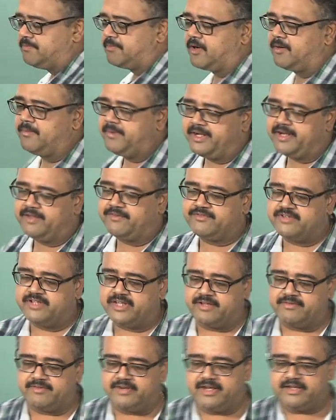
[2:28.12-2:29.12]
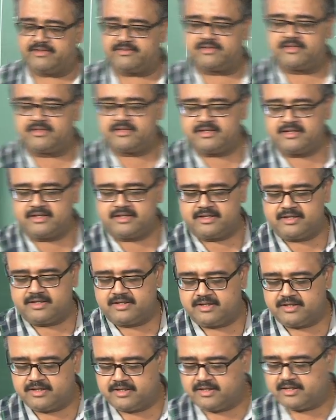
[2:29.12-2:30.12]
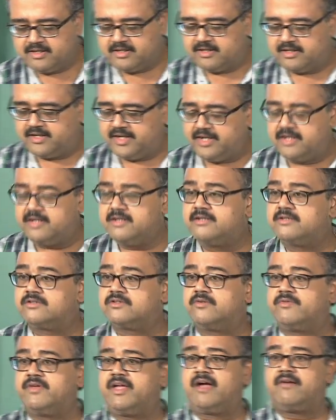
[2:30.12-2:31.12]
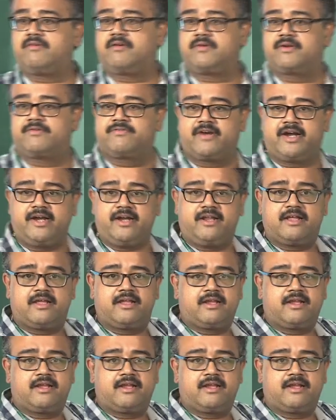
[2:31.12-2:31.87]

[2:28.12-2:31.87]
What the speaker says: probability of g given x, right. So we have our friend